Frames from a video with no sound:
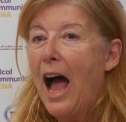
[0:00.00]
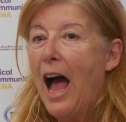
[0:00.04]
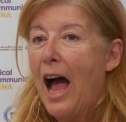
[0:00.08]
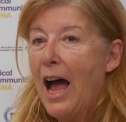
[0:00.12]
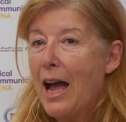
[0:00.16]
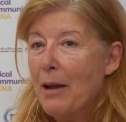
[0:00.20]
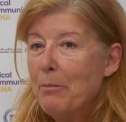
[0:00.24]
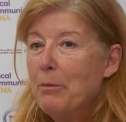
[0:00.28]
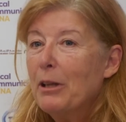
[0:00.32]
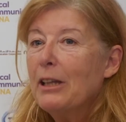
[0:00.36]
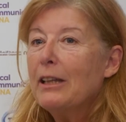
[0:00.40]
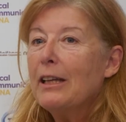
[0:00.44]

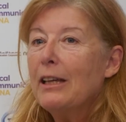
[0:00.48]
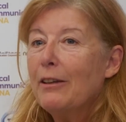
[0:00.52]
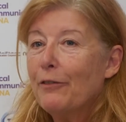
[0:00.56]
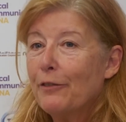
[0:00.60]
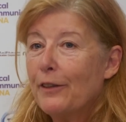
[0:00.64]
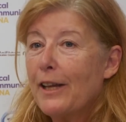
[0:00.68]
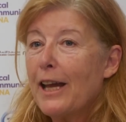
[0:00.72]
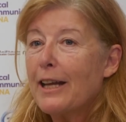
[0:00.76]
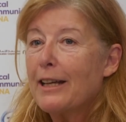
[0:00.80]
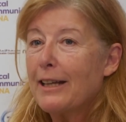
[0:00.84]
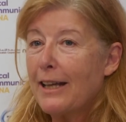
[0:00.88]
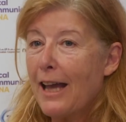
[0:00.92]
I
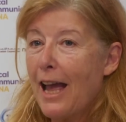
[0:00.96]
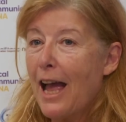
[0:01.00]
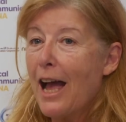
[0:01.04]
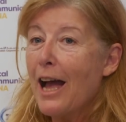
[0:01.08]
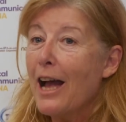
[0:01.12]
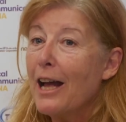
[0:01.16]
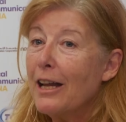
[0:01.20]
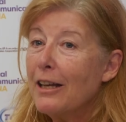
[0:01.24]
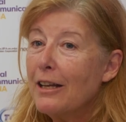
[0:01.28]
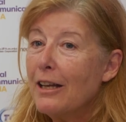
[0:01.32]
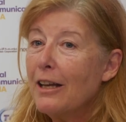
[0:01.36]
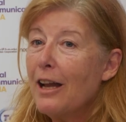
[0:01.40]
believe they
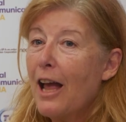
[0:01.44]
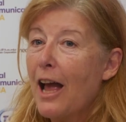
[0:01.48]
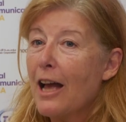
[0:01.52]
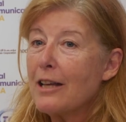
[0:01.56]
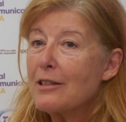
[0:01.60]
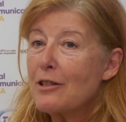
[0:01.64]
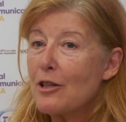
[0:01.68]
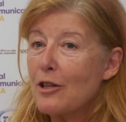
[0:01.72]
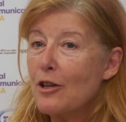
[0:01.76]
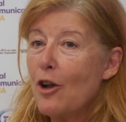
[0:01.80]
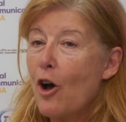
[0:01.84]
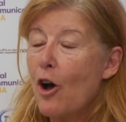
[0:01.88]
can,
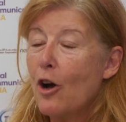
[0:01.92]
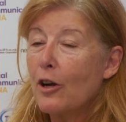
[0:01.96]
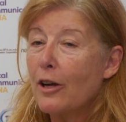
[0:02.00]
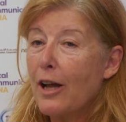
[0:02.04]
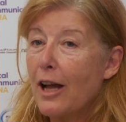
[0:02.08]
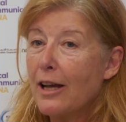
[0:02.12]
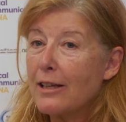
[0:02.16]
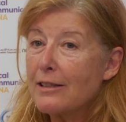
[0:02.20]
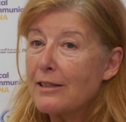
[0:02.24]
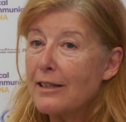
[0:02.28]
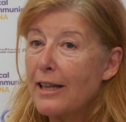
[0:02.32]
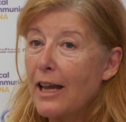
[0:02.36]
as
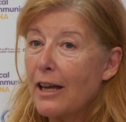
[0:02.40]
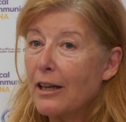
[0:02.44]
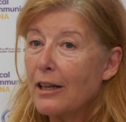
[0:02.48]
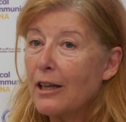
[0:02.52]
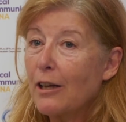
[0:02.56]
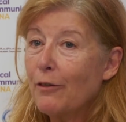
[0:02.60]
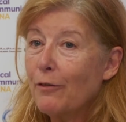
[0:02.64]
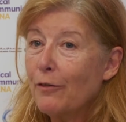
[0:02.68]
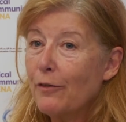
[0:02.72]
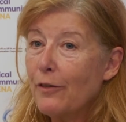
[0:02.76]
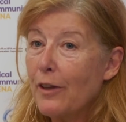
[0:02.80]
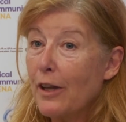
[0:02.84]
long as they're
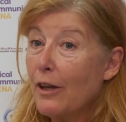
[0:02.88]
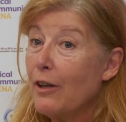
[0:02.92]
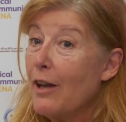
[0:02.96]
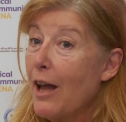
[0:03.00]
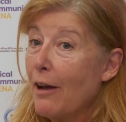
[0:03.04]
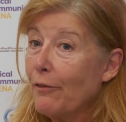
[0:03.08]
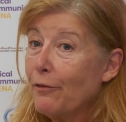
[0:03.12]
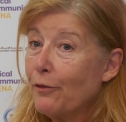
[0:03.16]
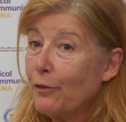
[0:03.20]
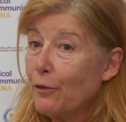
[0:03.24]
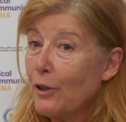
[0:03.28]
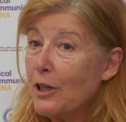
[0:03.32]
given
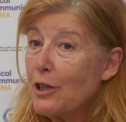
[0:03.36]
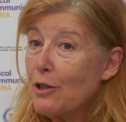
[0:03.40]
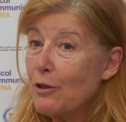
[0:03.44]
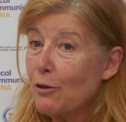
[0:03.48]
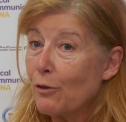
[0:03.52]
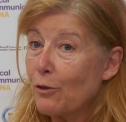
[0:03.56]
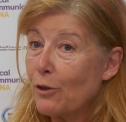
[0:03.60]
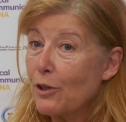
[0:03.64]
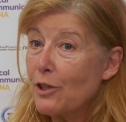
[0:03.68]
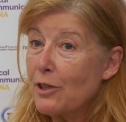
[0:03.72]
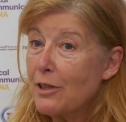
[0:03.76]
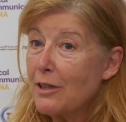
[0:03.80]
enough
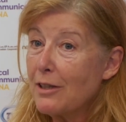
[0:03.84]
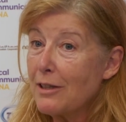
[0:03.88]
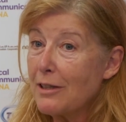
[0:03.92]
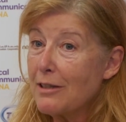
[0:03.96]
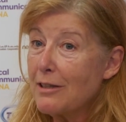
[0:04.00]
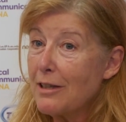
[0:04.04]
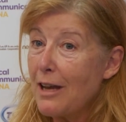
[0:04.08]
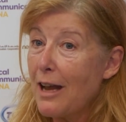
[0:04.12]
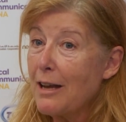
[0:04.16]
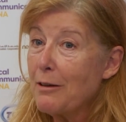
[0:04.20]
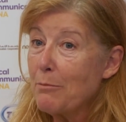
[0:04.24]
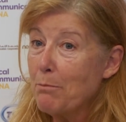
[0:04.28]

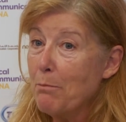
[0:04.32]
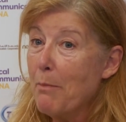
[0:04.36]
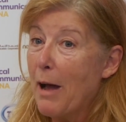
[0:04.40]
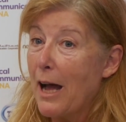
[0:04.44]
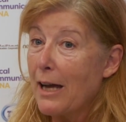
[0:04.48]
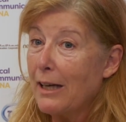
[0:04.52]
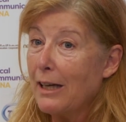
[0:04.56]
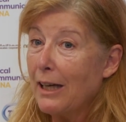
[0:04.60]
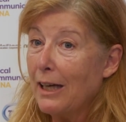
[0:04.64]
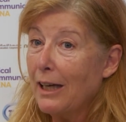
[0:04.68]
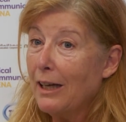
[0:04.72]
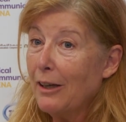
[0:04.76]
resources and
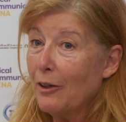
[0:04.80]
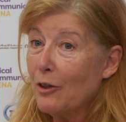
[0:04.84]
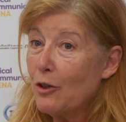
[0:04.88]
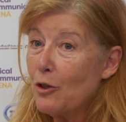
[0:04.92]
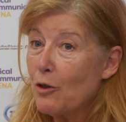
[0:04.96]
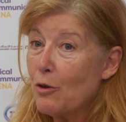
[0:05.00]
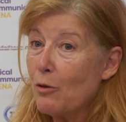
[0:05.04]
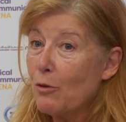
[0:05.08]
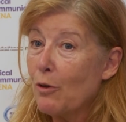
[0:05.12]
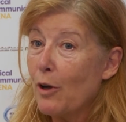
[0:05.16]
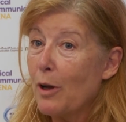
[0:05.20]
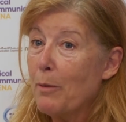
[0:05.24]
money
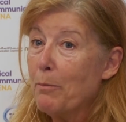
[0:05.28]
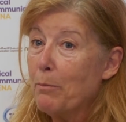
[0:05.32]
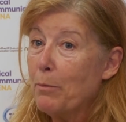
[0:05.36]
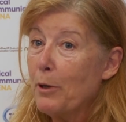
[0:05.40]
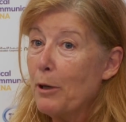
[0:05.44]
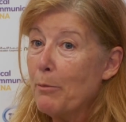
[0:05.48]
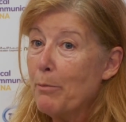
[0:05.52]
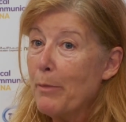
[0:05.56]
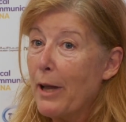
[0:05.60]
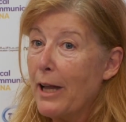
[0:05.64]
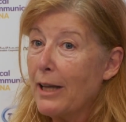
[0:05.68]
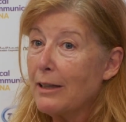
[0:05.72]
to
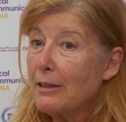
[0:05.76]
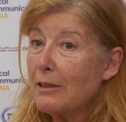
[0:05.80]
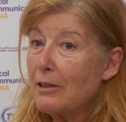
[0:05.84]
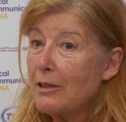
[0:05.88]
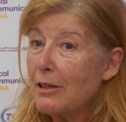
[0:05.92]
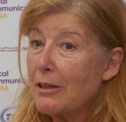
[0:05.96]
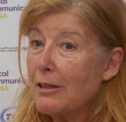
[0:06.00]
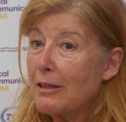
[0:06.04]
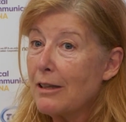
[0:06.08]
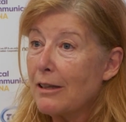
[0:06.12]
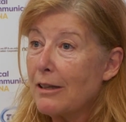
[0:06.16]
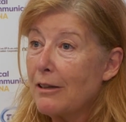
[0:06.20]

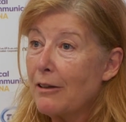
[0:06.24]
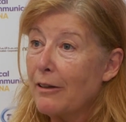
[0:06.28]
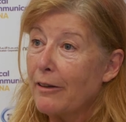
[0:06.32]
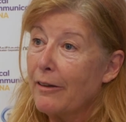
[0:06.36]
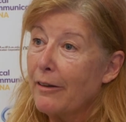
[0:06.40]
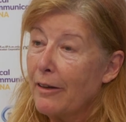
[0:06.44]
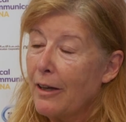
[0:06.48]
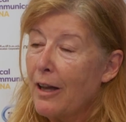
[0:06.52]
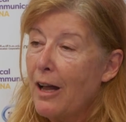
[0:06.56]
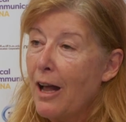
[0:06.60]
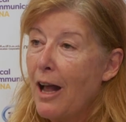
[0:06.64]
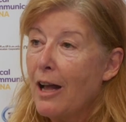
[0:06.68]
implement
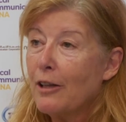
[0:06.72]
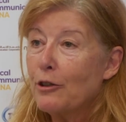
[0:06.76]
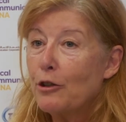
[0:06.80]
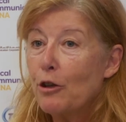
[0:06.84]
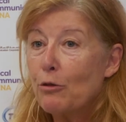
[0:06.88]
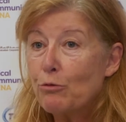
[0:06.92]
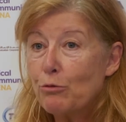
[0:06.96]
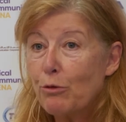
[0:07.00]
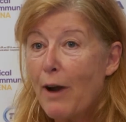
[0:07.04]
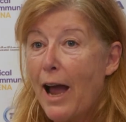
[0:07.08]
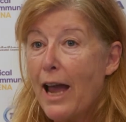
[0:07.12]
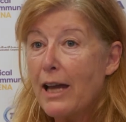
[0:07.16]
the
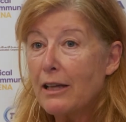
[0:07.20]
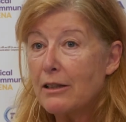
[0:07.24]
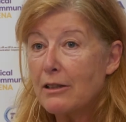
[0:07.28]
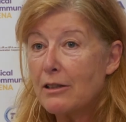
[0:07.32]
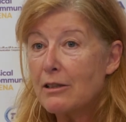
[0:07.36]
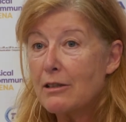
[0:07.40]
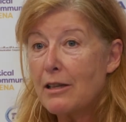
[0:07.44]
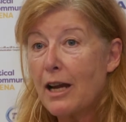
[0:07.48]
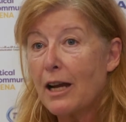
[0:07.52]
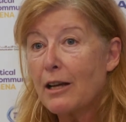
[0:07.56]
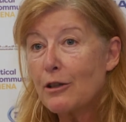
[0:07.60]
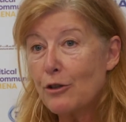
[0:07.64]
right
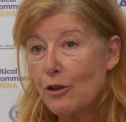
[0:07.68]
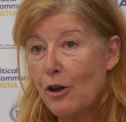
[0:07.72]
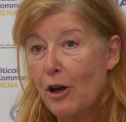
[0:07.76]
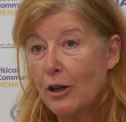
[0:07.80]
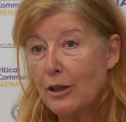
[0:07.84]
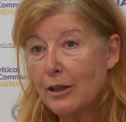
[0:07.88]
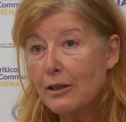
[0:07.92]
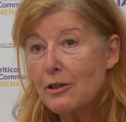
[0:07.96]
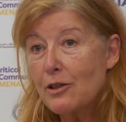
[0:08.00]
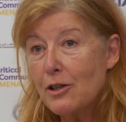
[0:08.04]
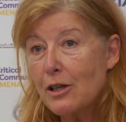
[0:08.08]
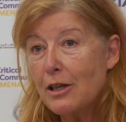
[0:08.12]

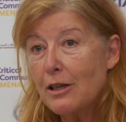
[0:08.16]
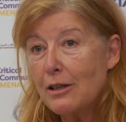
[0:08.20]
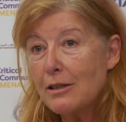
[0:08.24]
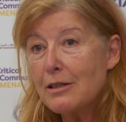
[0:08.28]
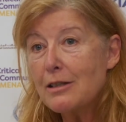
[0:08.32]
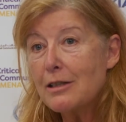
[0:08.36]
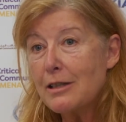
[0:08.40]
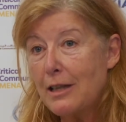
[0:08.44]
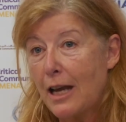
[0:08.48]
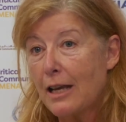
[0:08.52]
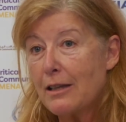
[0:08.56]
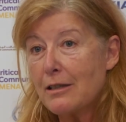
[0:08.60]

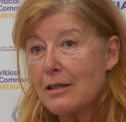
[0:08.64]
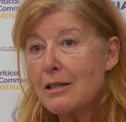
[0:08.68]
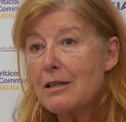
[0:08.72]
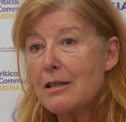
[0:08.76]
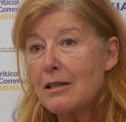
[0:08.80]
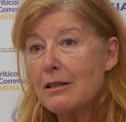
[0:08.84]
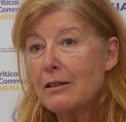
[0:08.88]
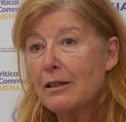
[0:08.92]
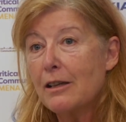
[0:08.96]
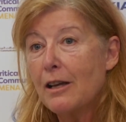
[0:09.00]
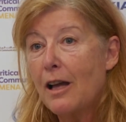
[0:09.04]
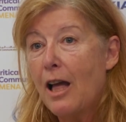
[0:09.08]
technologies,
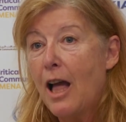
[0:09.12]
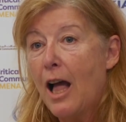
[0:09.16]
yes.